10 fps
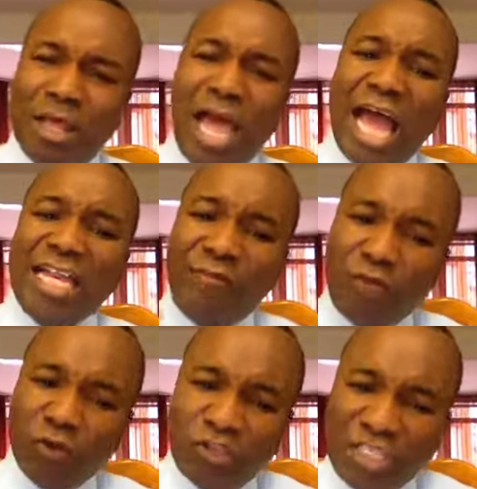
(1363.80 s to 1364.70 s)
And if
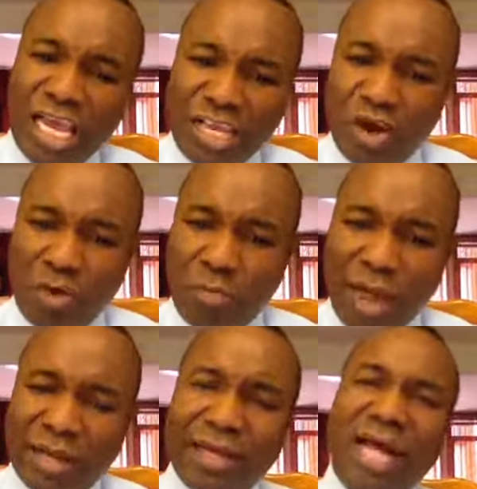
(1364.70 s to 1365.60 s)
you see a young
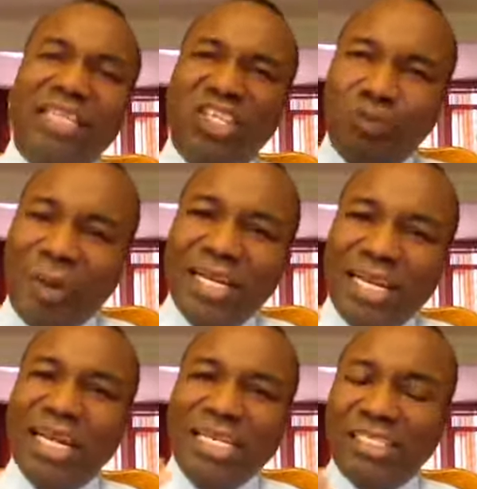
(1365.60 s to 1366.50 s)
man that is
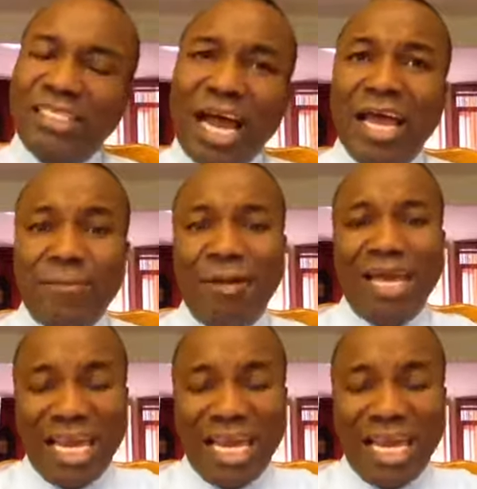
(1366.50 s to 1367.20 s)
spending his time